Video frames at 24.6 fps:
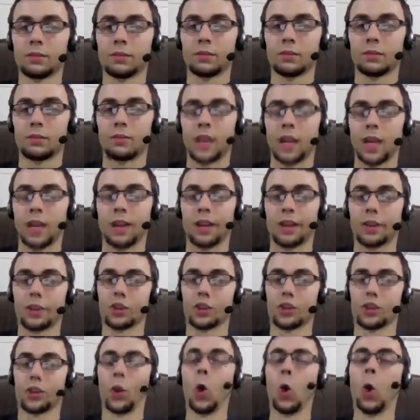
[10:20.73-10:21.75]
Not like
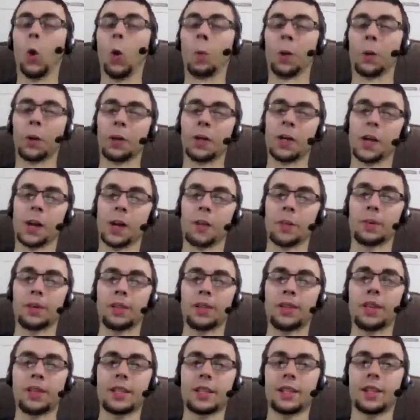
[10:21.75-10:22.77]
super young,
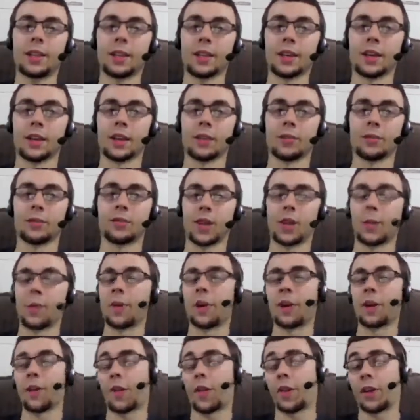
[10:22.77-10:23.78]
but decently young
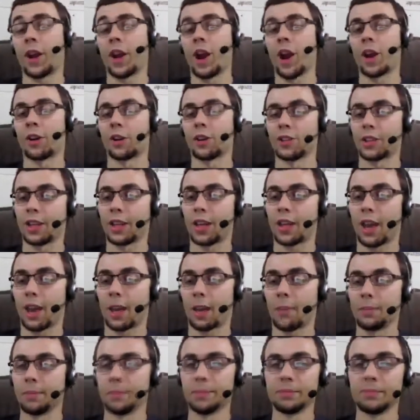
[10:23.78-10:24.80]
compared to other characters in the game.
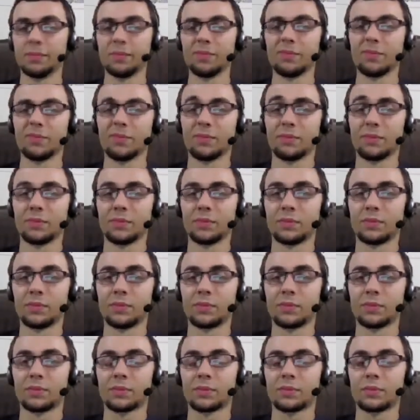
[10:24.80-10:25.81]
I must fall
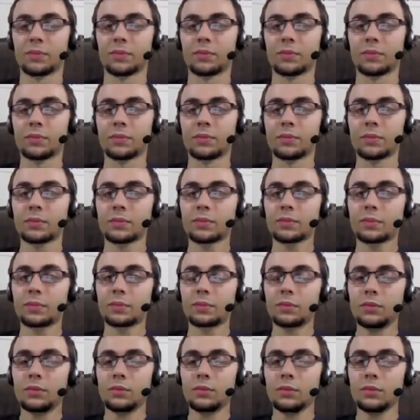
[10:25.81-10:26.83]
back and
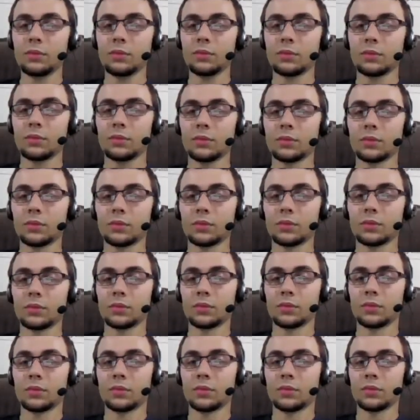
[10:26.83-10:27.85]
rejoin Lord Berkut and the
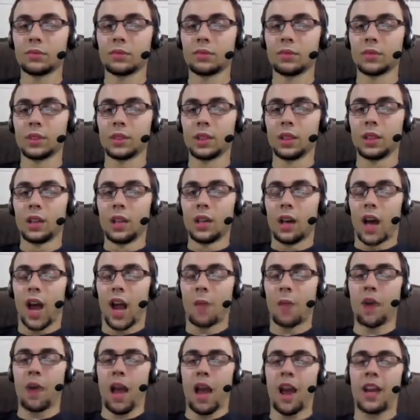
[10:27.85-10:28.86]
main force.
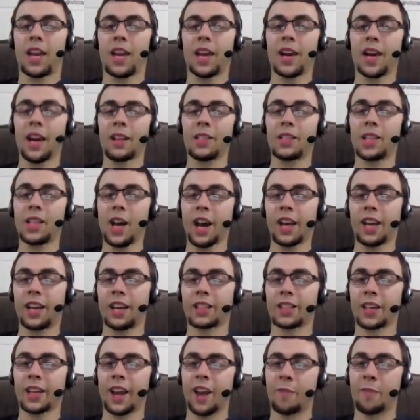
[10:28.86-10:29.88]
I'm, I cannot die
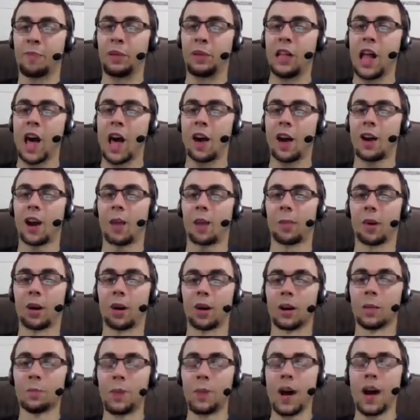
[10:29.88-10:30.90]
because I have plot armor.
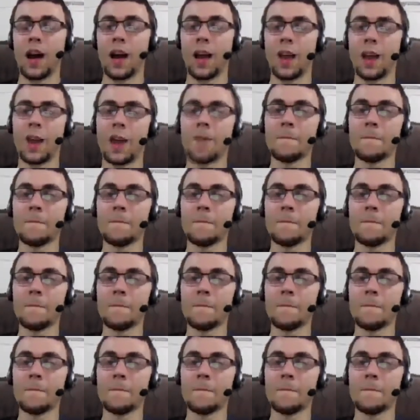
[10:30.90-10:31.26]
Bye!